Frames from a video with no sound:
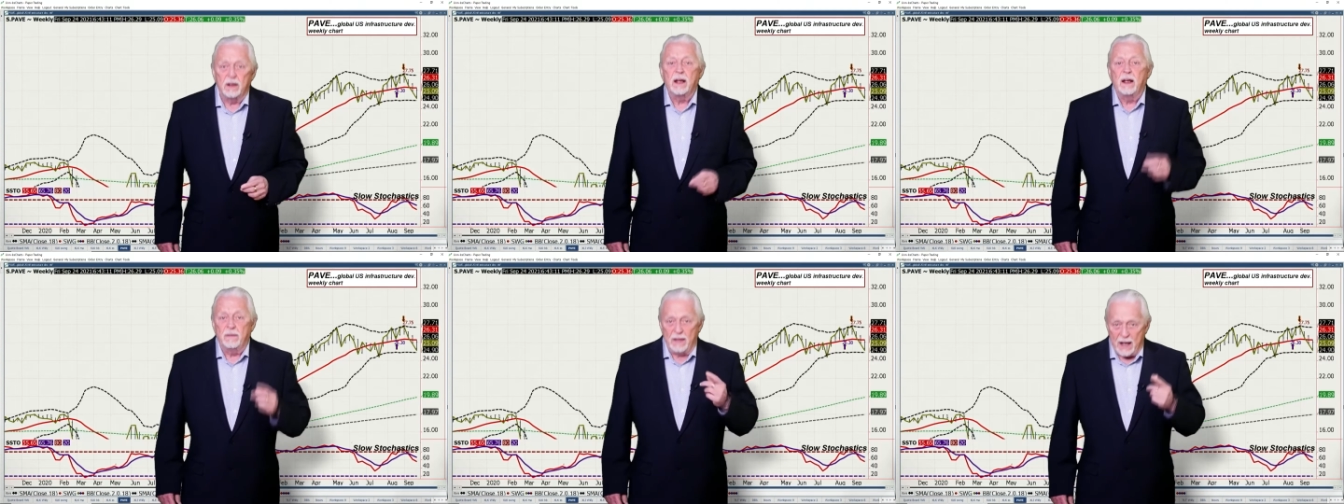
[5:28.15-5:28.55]

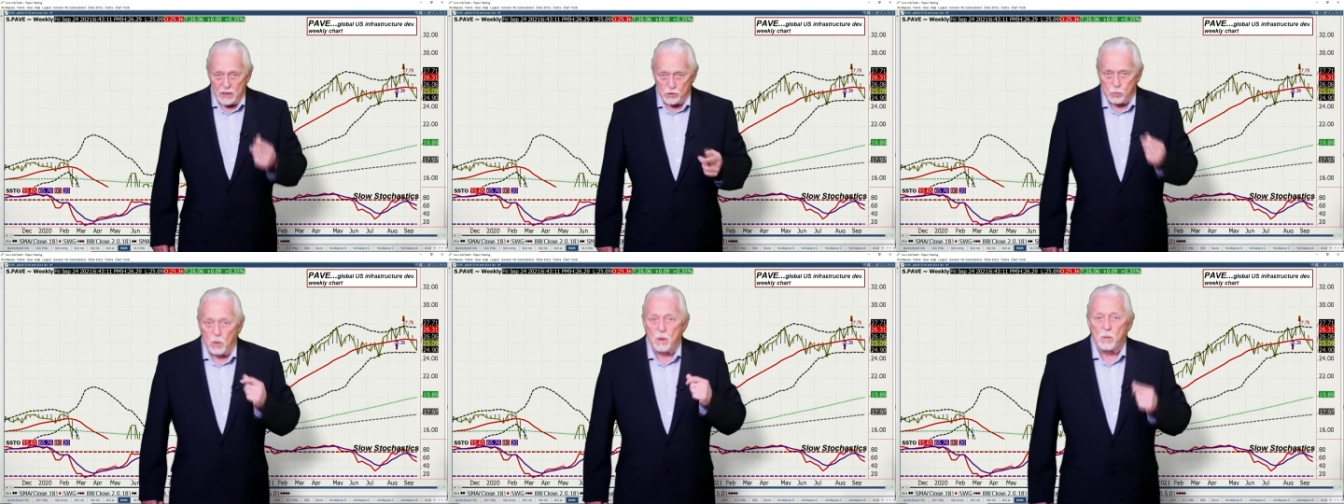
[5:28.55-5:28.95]
And
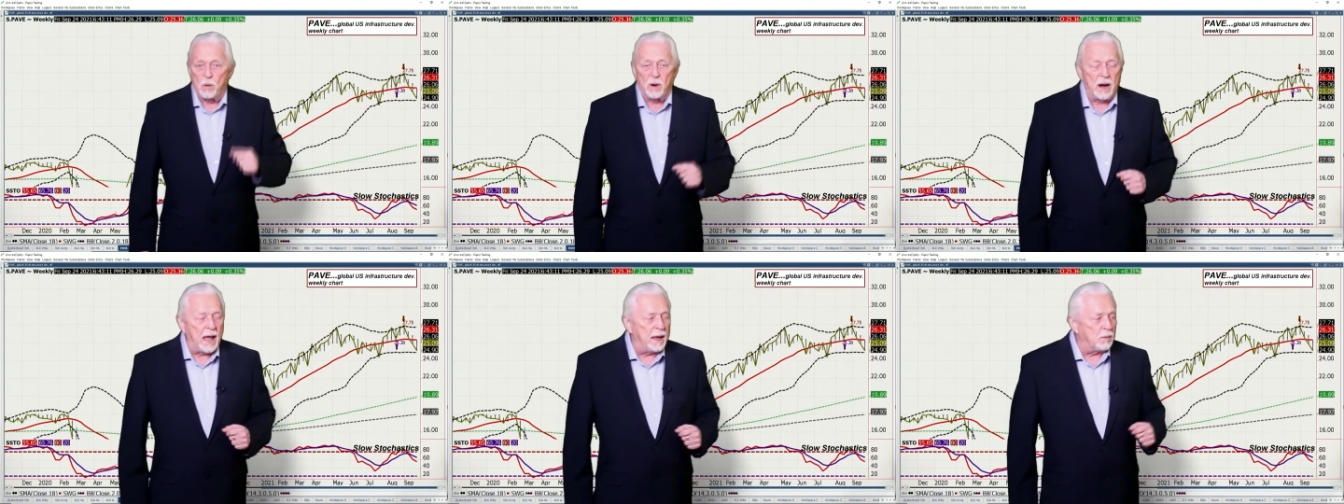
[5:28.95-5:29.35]
that's where
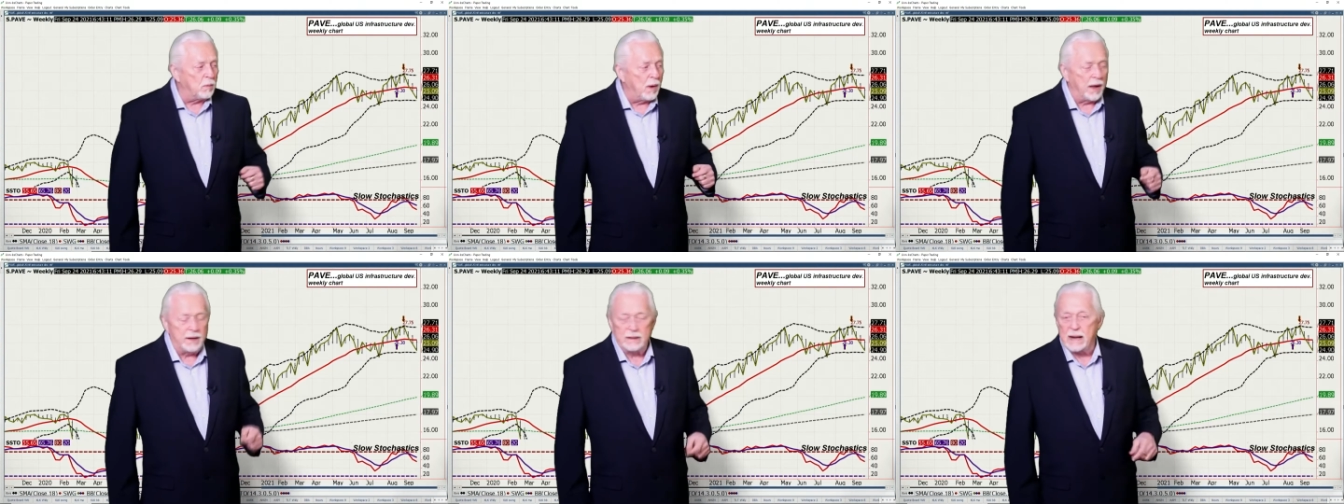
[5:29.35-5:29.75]
we're at
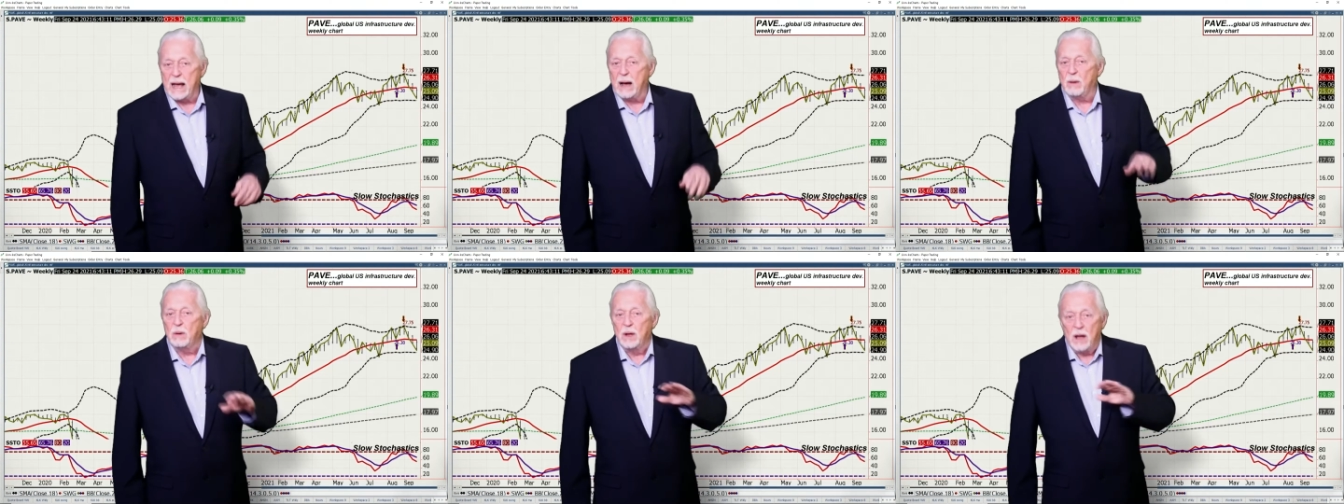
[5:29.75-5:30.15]
right now.